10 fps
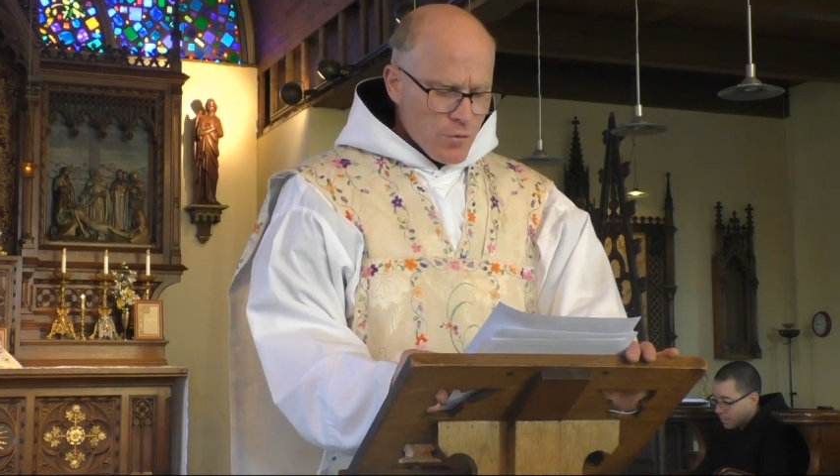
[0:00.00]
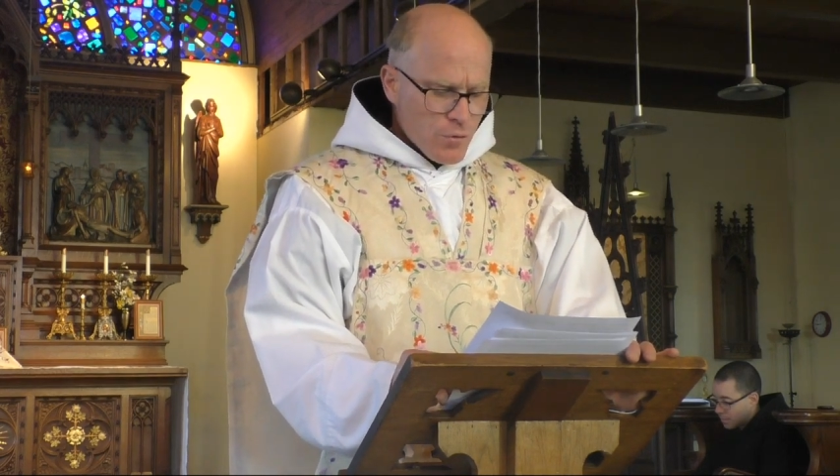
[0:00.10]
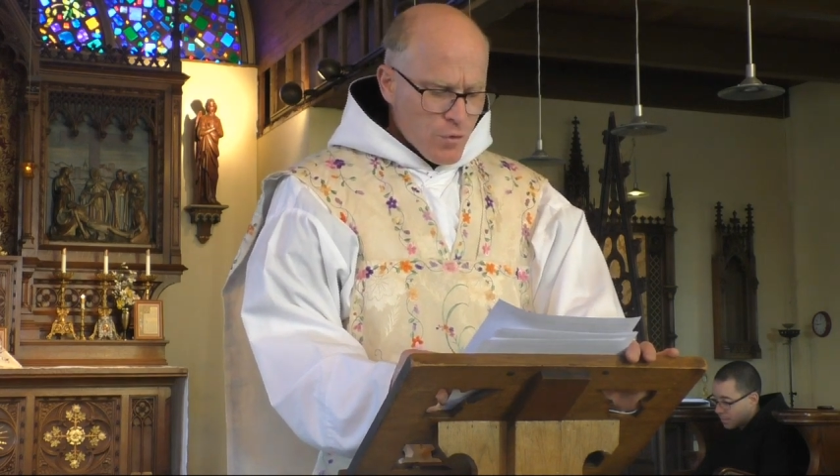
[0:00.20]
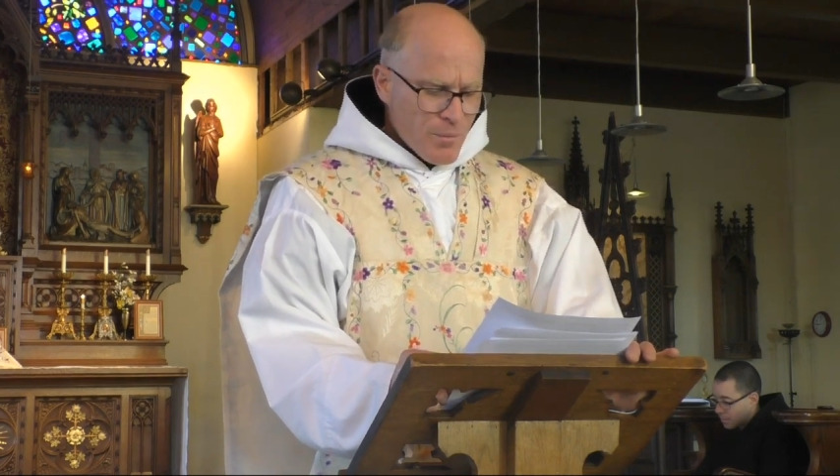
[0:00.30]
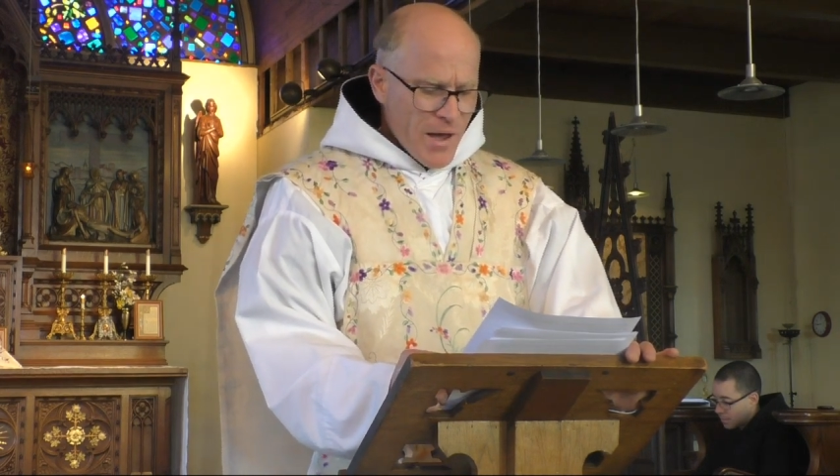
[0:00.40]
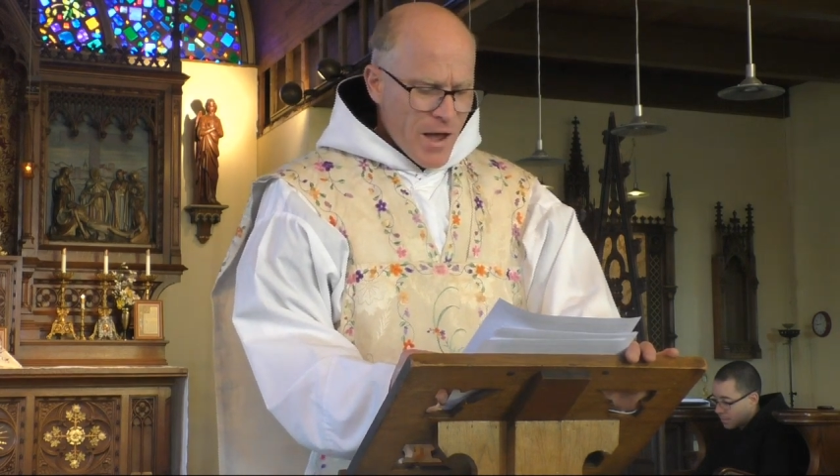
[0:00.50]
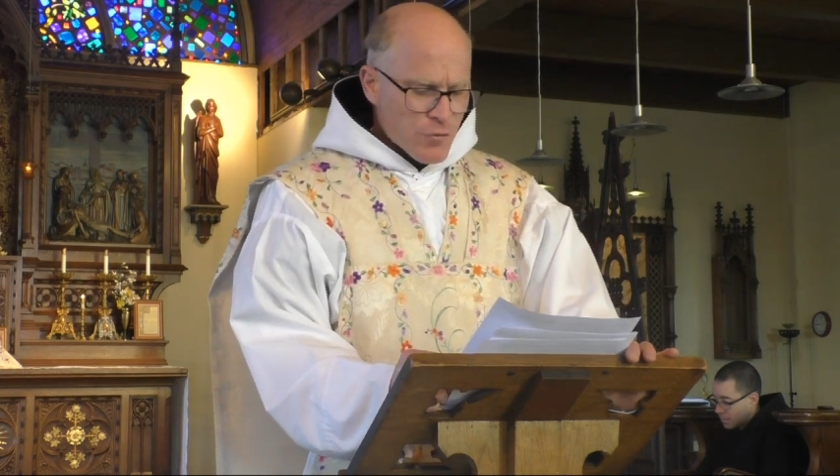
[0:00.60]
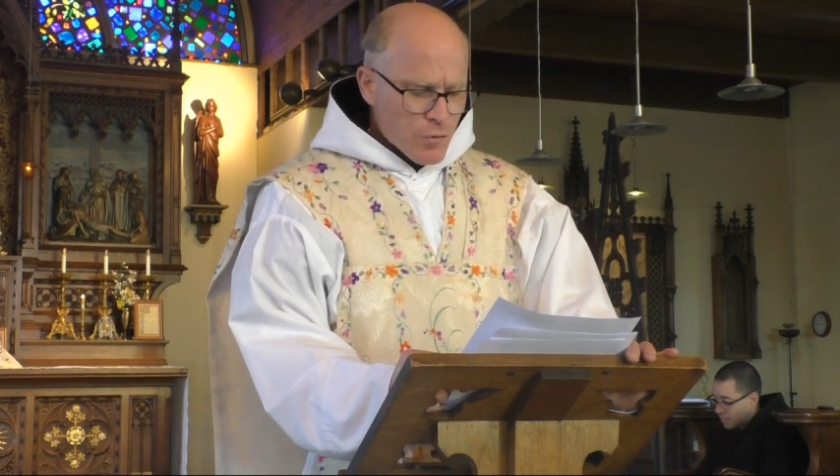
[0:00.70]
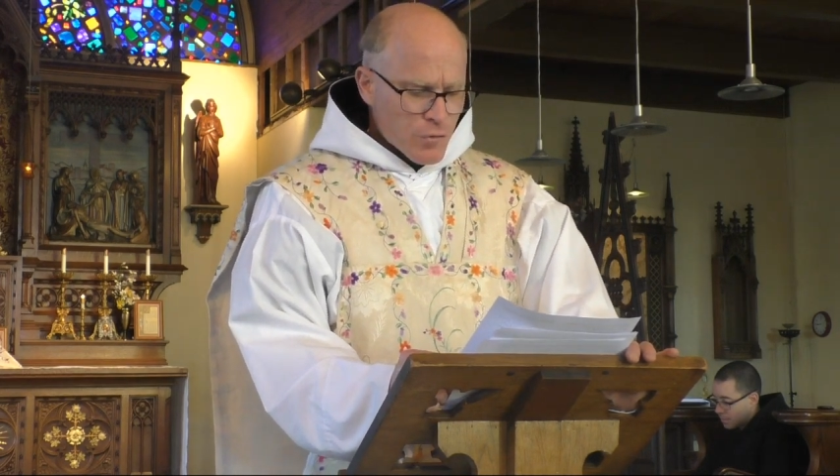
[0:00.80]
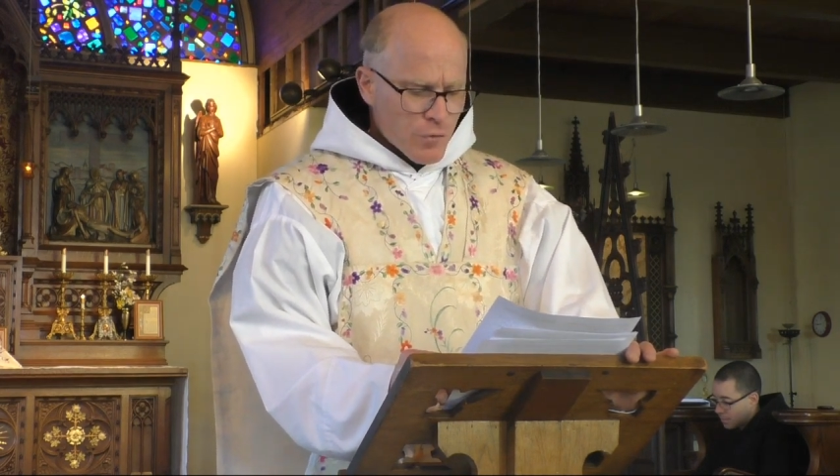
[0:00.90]
to the
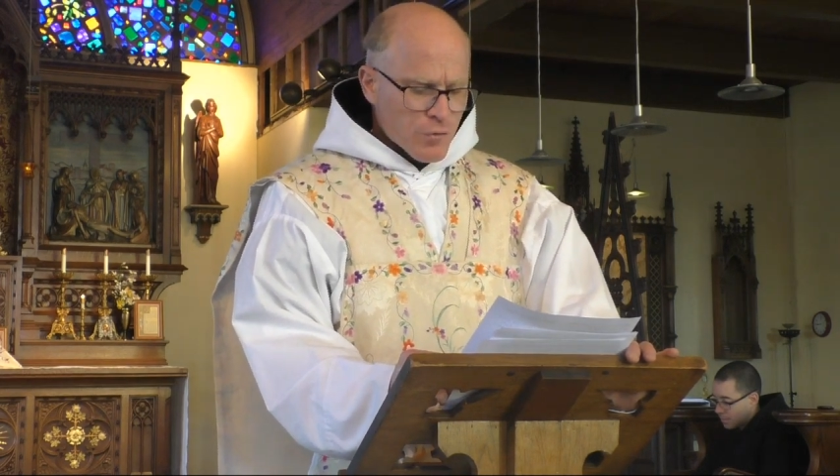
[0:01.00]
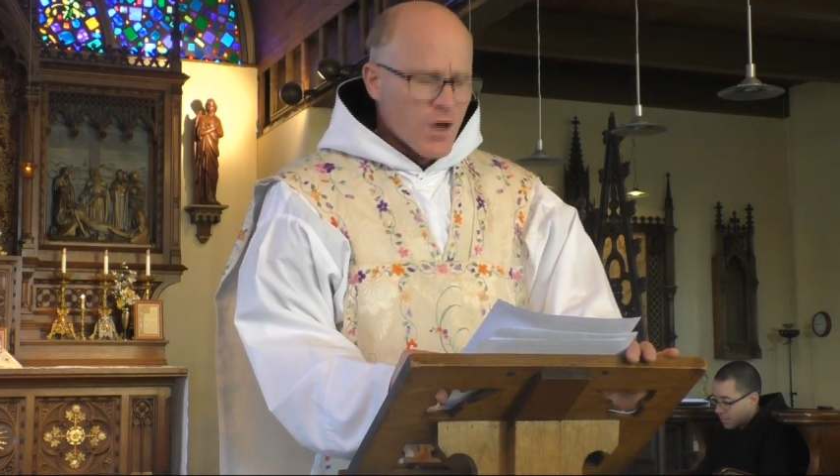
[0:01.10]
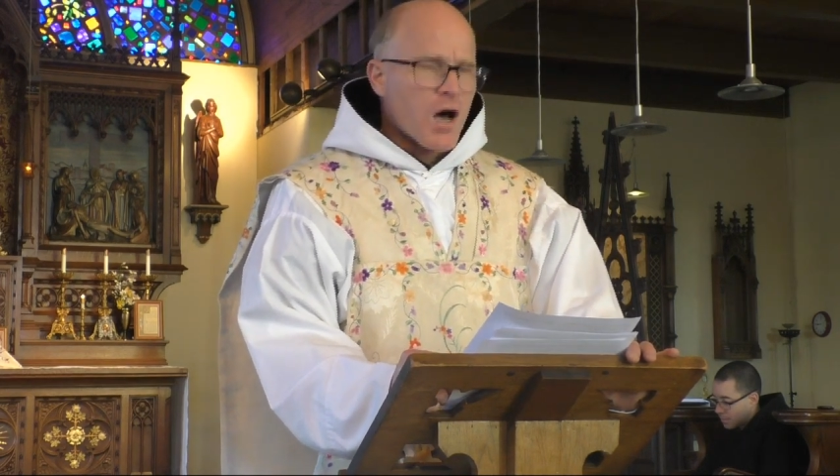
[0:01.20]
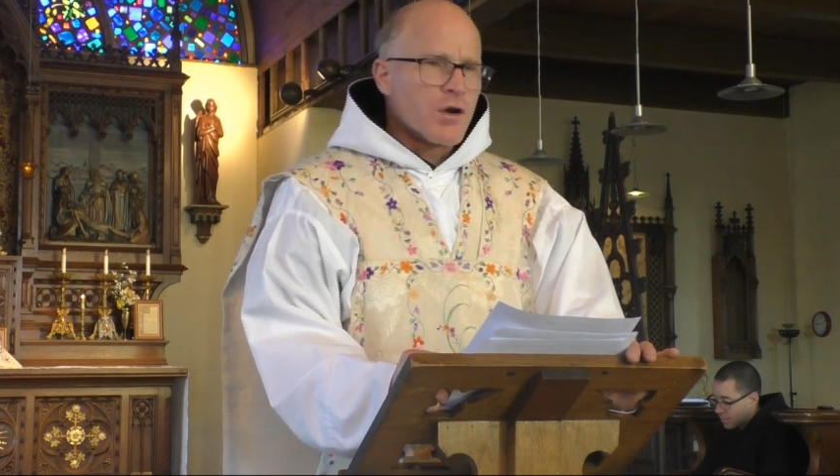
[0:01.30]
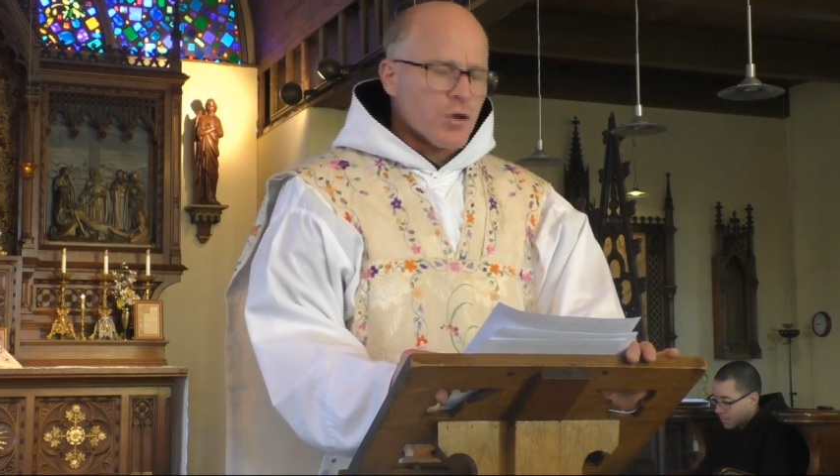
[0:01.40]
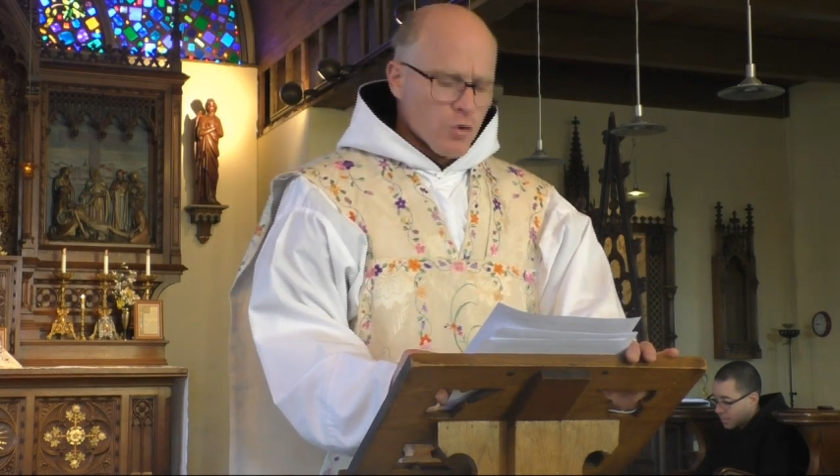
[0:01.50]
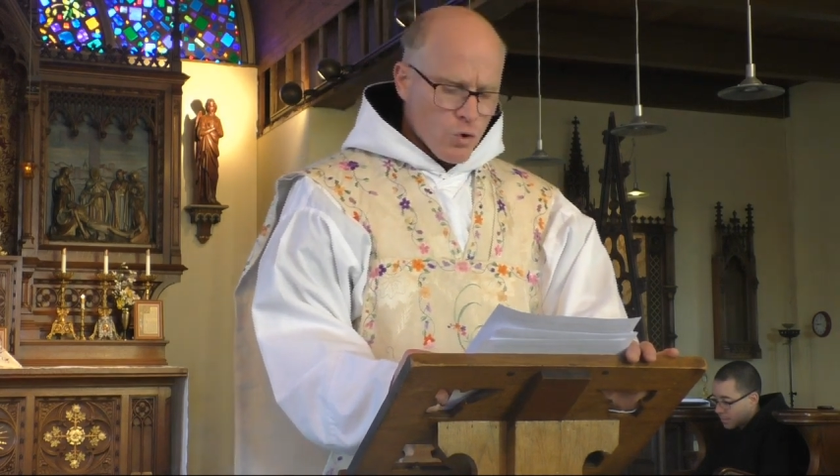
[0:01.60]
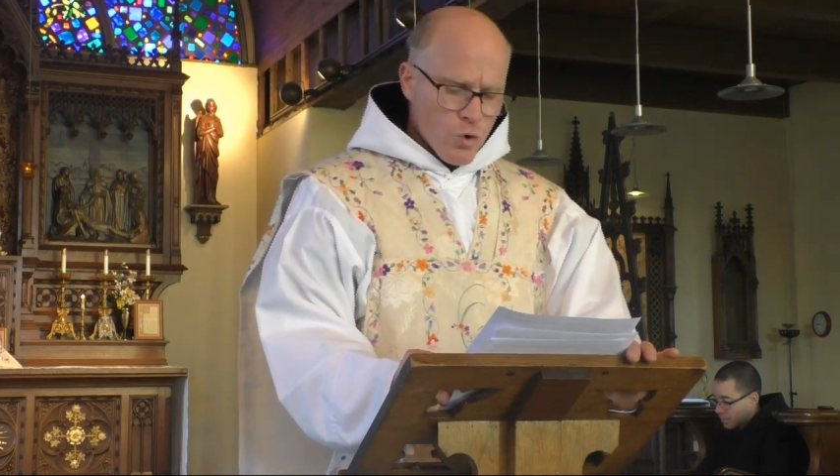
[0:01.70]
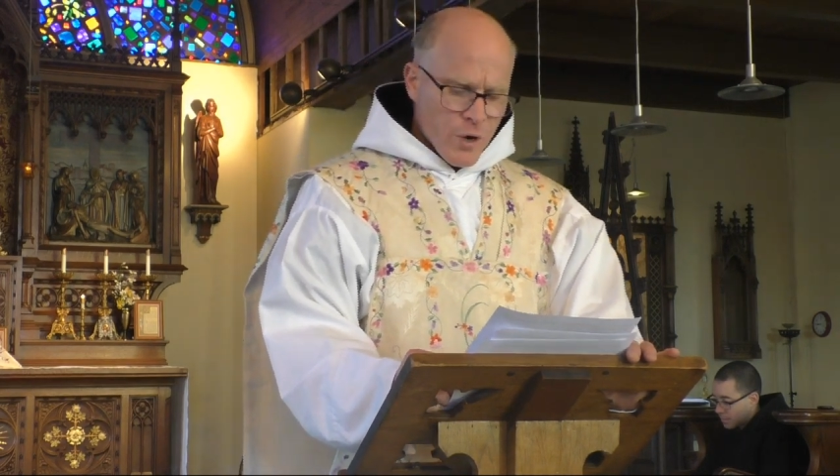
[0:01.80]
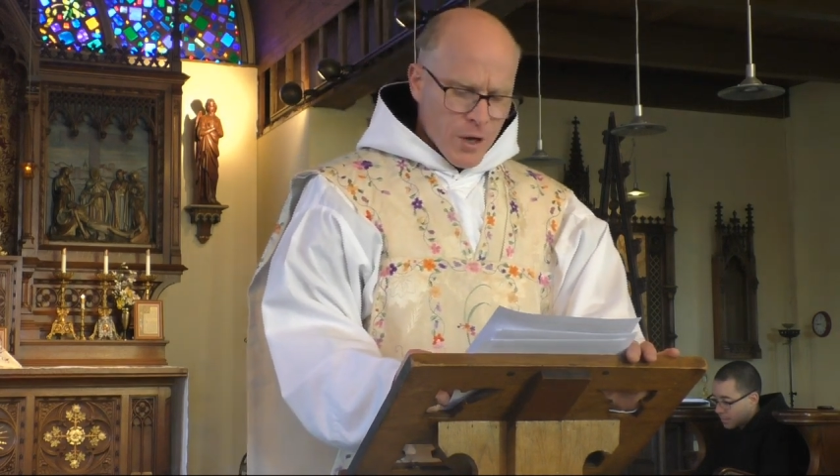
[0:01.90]
pastures of God in
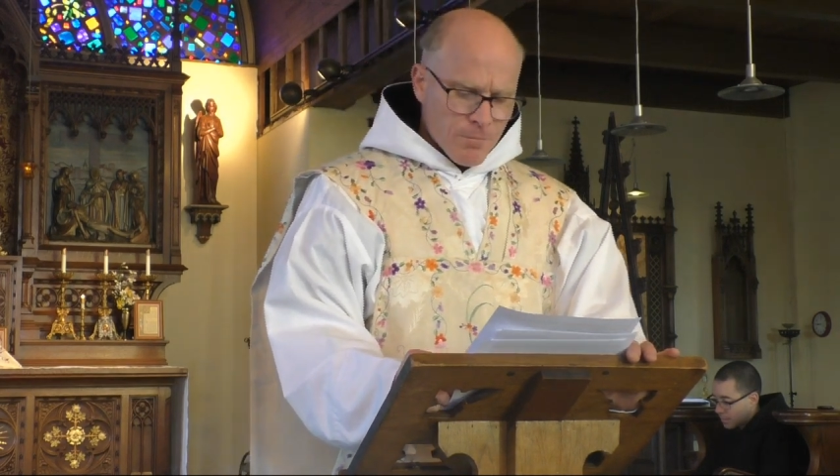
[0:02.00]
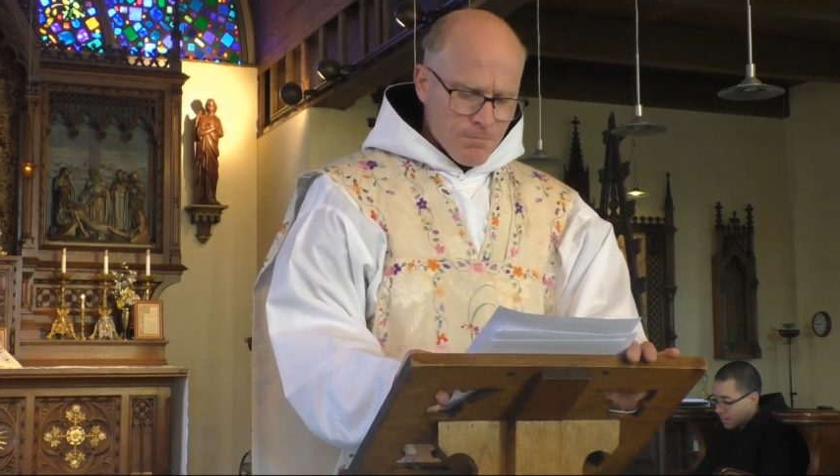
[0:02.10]
glory,